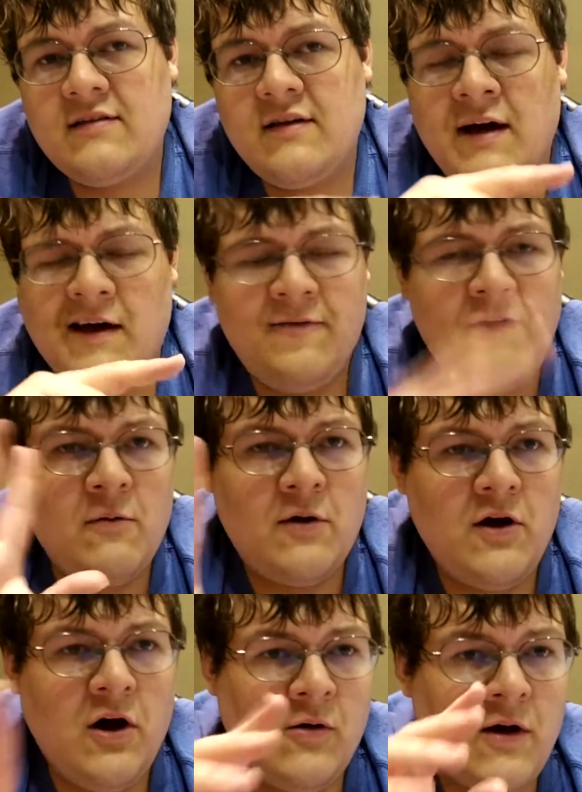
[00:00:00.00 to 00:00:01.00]
If I
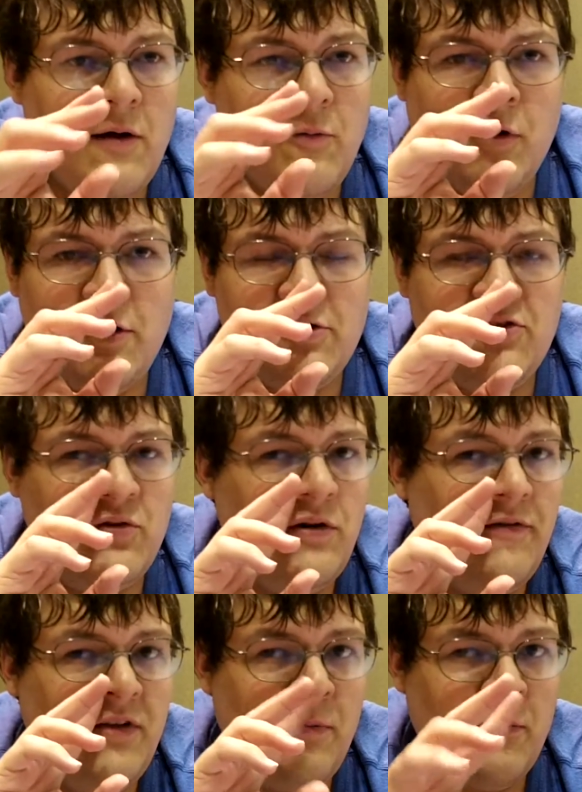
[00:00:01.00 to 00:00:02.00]
recall right, one or two
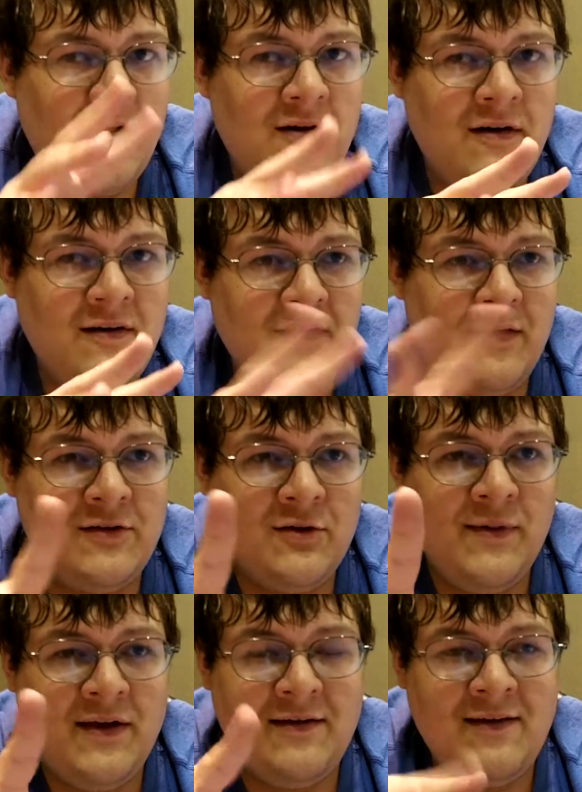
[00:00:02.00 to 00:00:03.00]
of them are a little
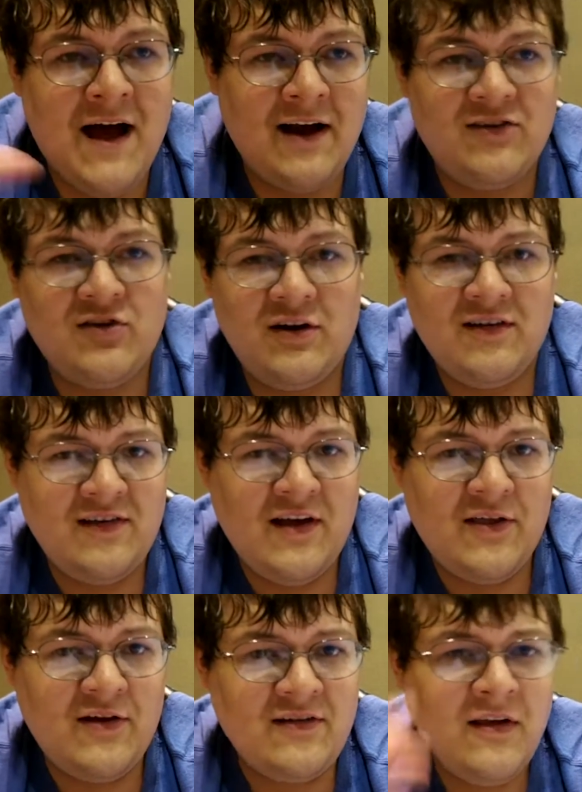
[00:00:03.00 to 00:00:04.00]
bit not as good as the
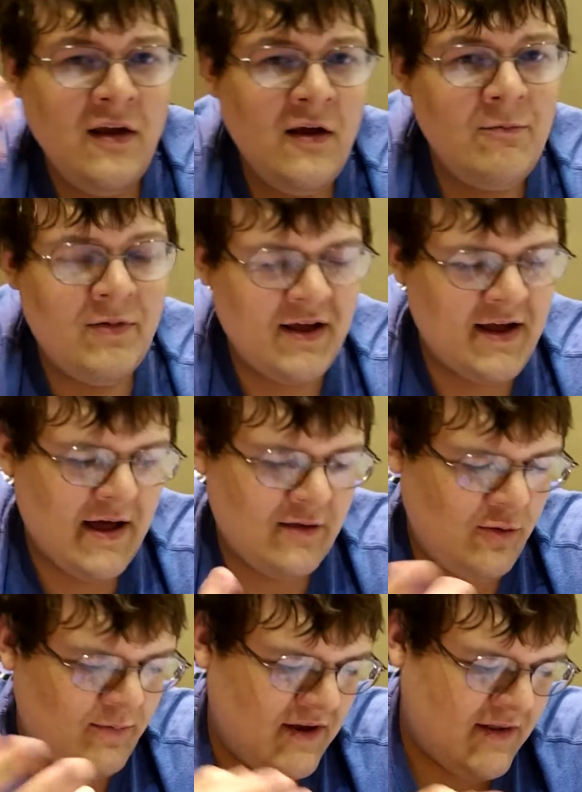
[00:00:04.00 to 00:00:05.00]
others, but it got
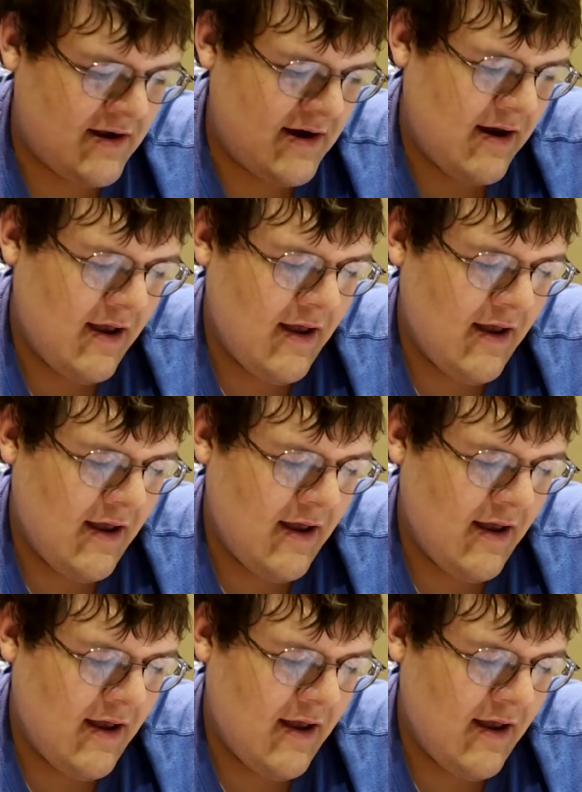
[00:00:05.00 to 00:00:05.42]
looped in there.